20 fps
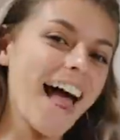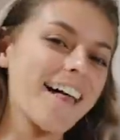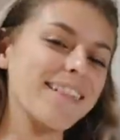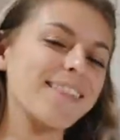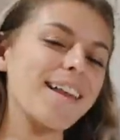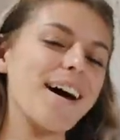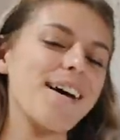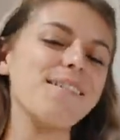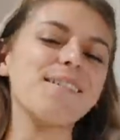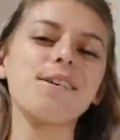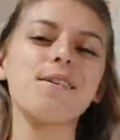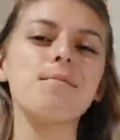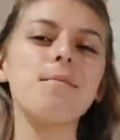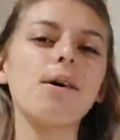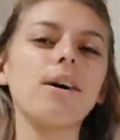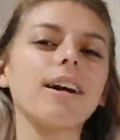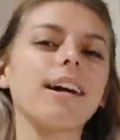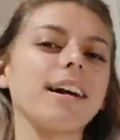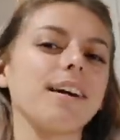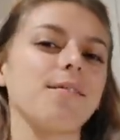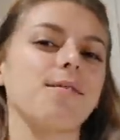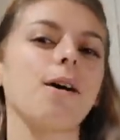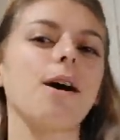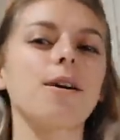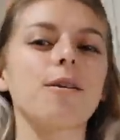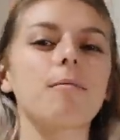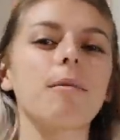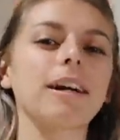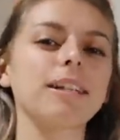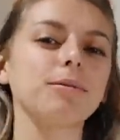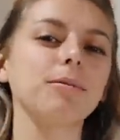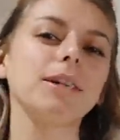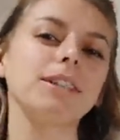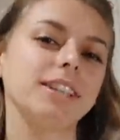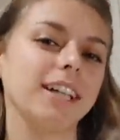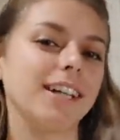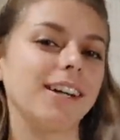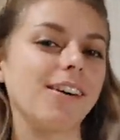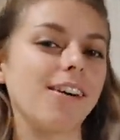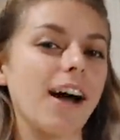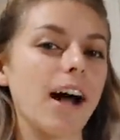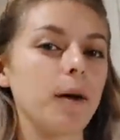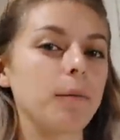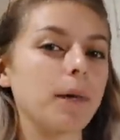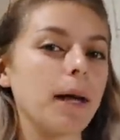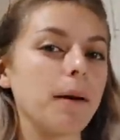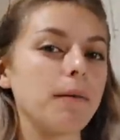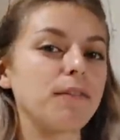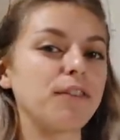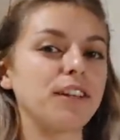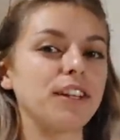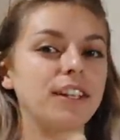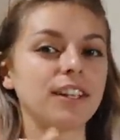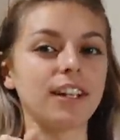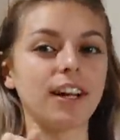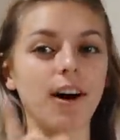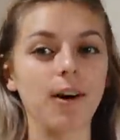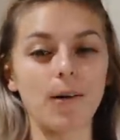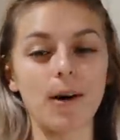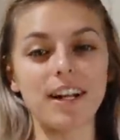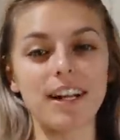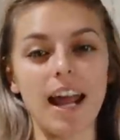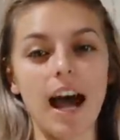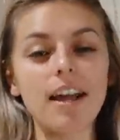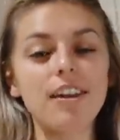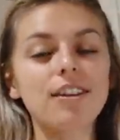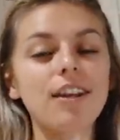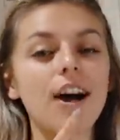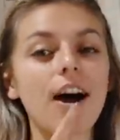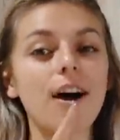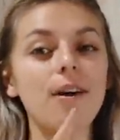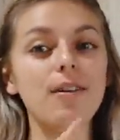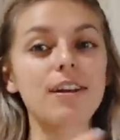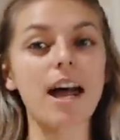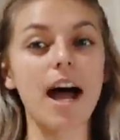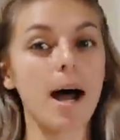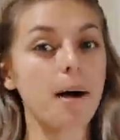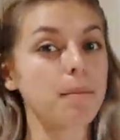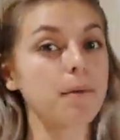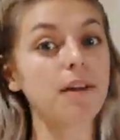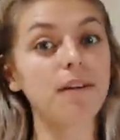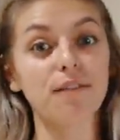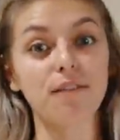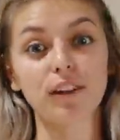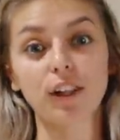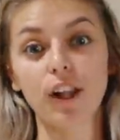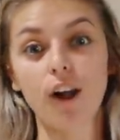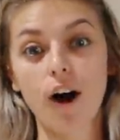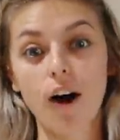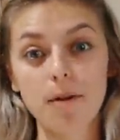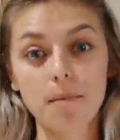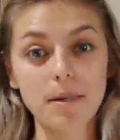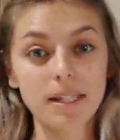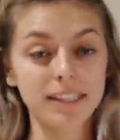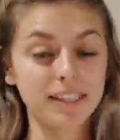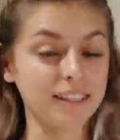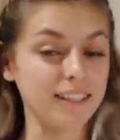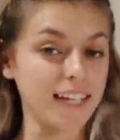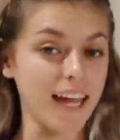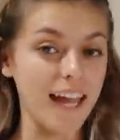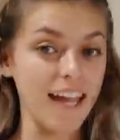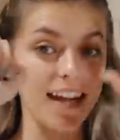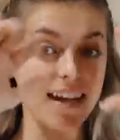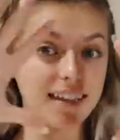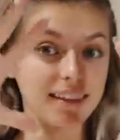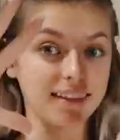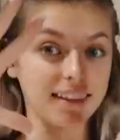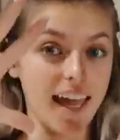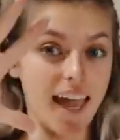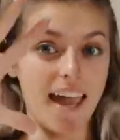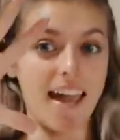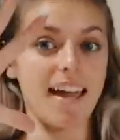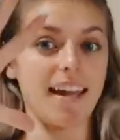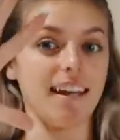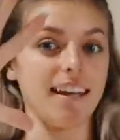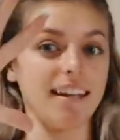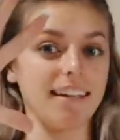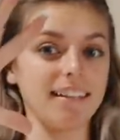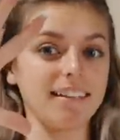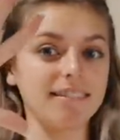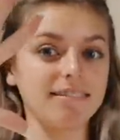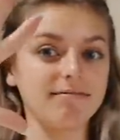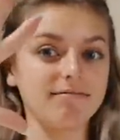Hello, good morning, welcome back to my channel. I'm Gabi, if you didn't know, now you know, and happy Vlogmas Day 10.